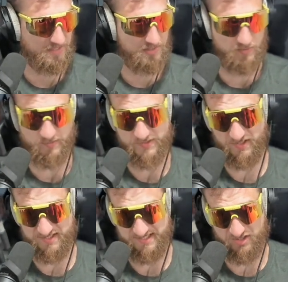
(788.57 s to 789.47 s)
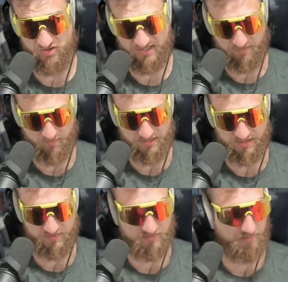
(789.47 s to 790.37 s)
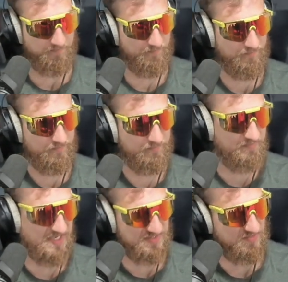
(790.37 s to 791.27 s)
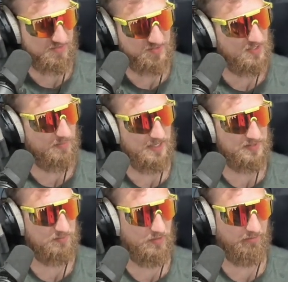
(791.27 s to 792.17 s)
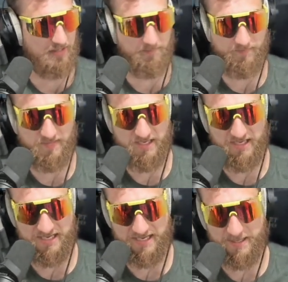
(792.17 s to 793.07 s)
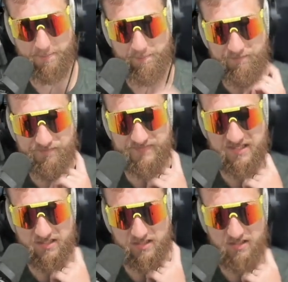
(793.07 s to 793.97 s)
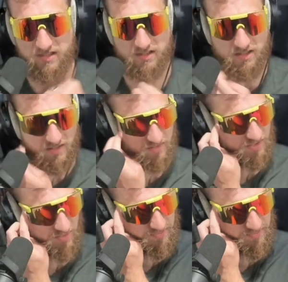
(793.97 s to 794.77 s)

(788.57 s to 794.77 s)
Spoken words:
So we're also going to see a new keyword here, stop. Basically just terminates the program. You know, we